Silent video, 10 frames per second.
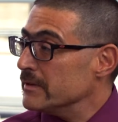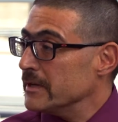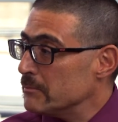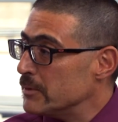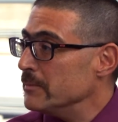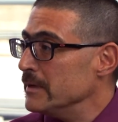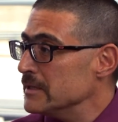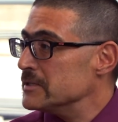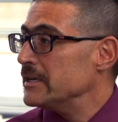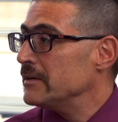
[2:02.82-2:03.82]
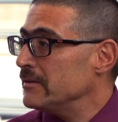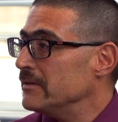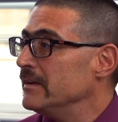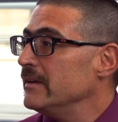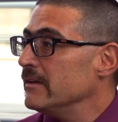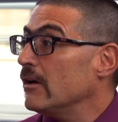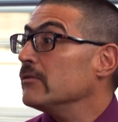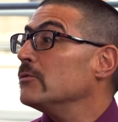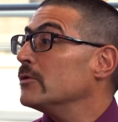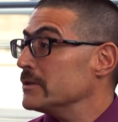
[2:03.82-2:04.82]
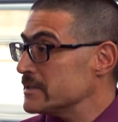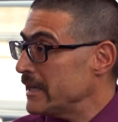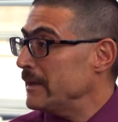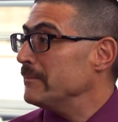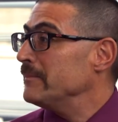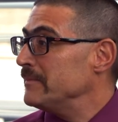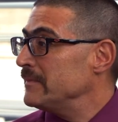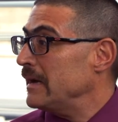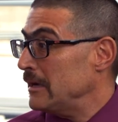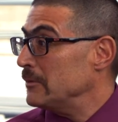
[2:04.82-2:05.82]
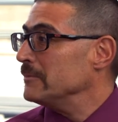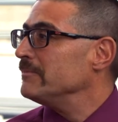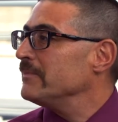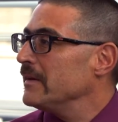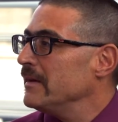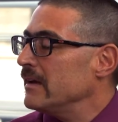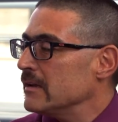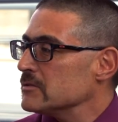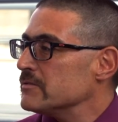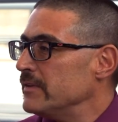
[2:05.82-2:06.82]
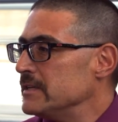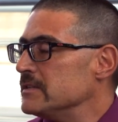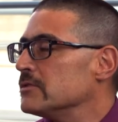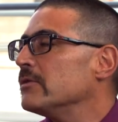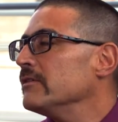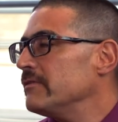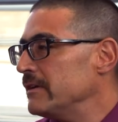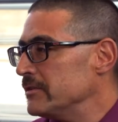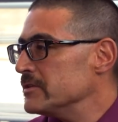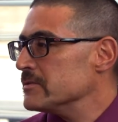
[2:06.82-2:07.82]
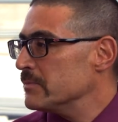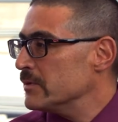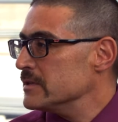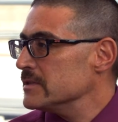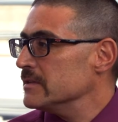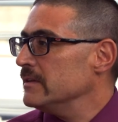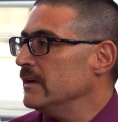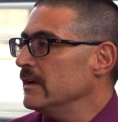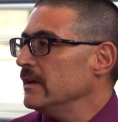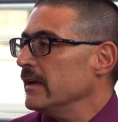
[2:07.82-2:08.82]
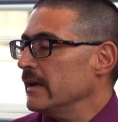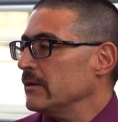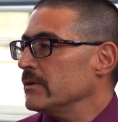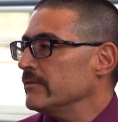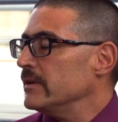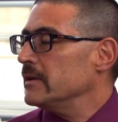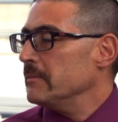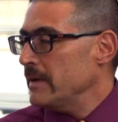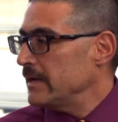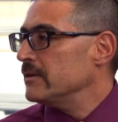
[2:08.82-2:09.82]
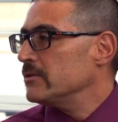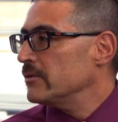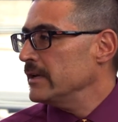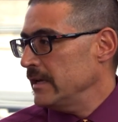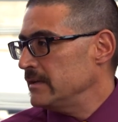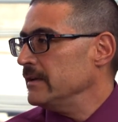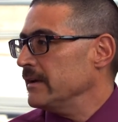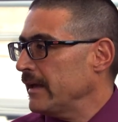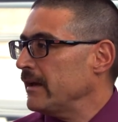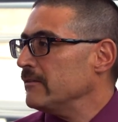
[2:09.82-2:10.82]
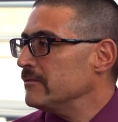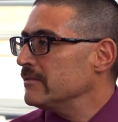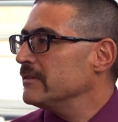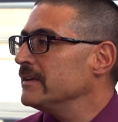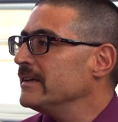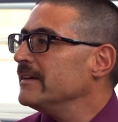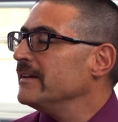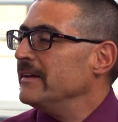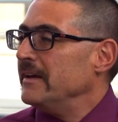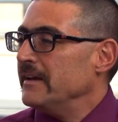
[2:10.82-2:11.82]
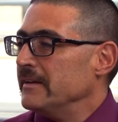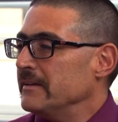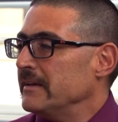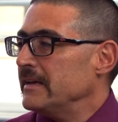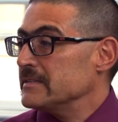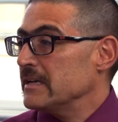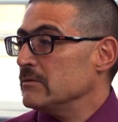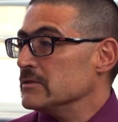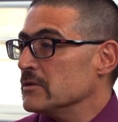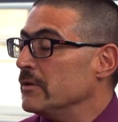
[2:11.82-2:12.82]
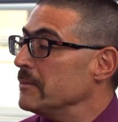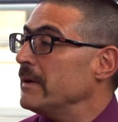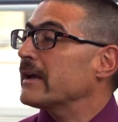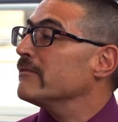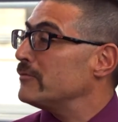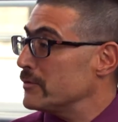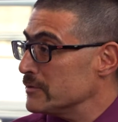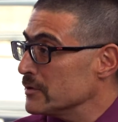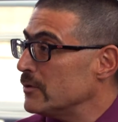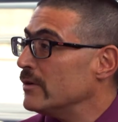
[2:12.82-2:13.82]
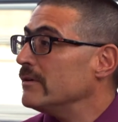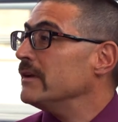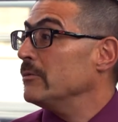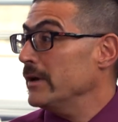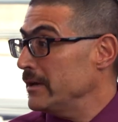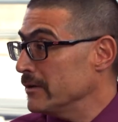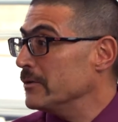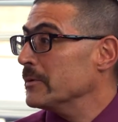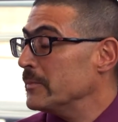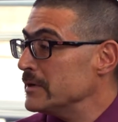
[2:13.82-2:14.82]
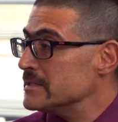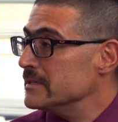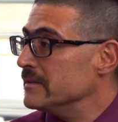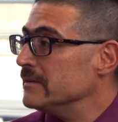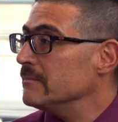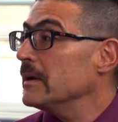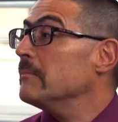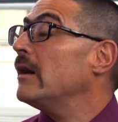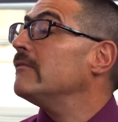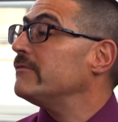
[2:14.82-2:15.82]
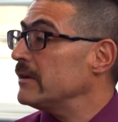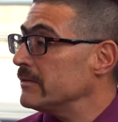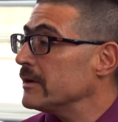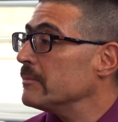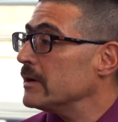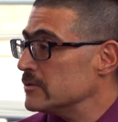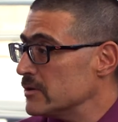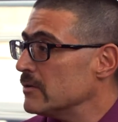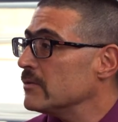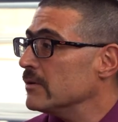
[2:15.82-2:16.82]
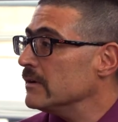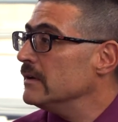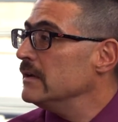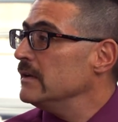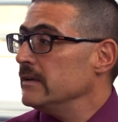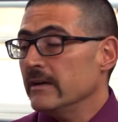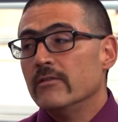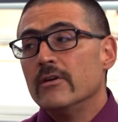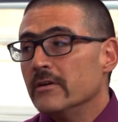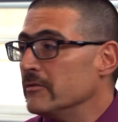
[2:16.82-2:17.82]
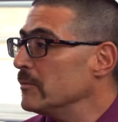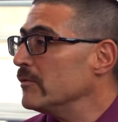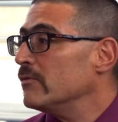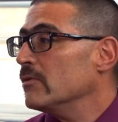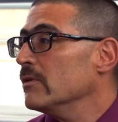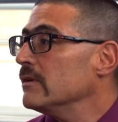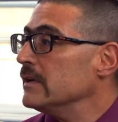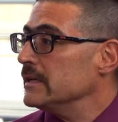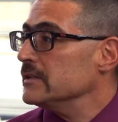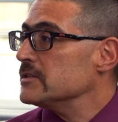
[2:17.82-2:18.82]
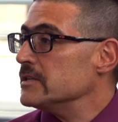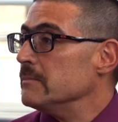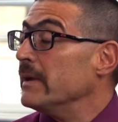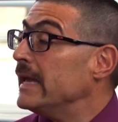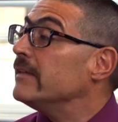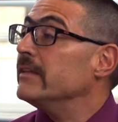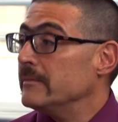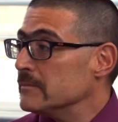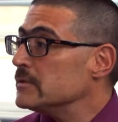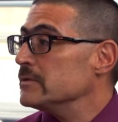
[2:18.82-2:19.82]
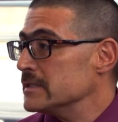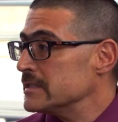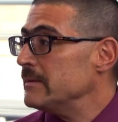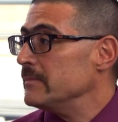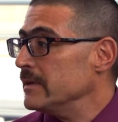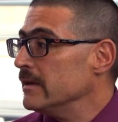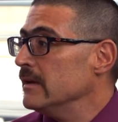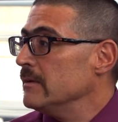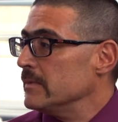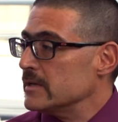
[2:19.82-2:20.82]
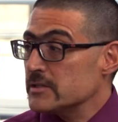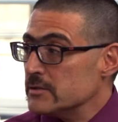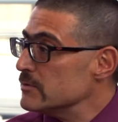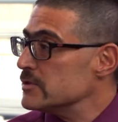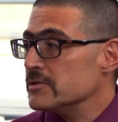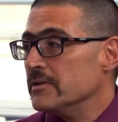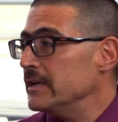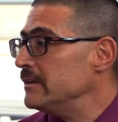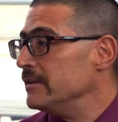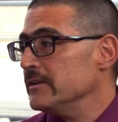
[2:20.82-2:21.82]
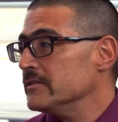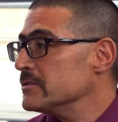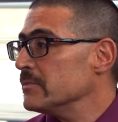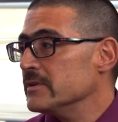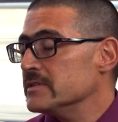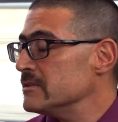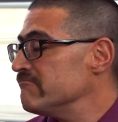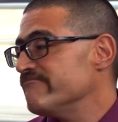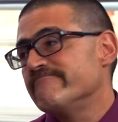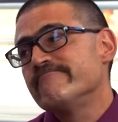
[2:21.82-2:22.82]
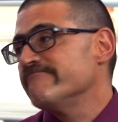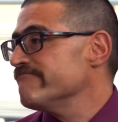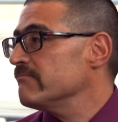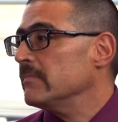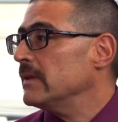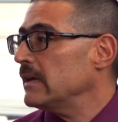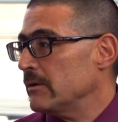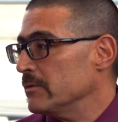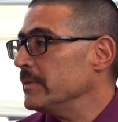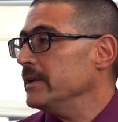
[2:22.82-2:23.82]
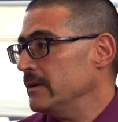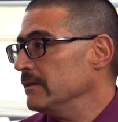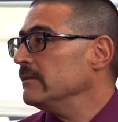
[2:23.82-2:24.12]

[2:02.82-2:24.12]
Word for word: when they put me in jail, all the warrants came out, mm-hmm. and I was facing twenty-five years in prison, and I would have done a mandatory eighteen and a half. Yeah. And as I was going back and forth to court and waiting to go to prison, my mom found out about drug court. Never heard of it before, and she begged them to accept me because she was sure eighteen years in prison, yeah. I would be done.